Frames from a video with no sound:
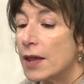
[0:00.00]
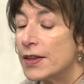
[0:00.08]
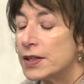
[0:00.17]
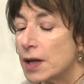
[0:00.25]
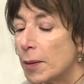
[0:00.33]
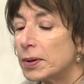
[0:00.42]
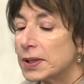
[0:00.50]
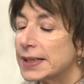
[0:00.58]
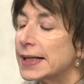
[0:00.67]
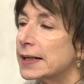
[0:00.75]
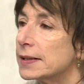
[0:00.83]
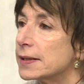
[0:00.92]
the double
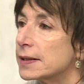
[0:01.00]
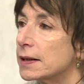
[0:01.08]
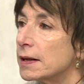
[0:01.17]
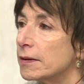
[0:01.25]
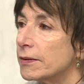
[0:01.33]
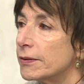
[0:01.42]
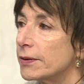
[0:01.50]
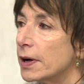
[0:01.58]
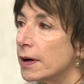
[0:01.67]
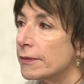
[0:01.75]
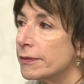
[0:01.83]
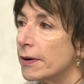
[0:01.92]
sense of
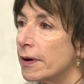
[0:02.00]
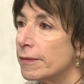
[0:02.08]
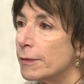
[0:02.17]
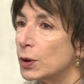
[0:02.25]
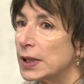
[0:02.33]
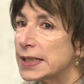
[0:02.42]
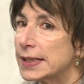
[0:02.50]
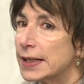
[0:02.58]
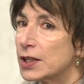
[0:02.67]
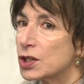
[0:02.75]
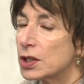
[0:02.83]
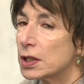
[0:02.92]

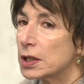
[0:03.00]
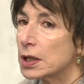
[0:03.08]
molestation.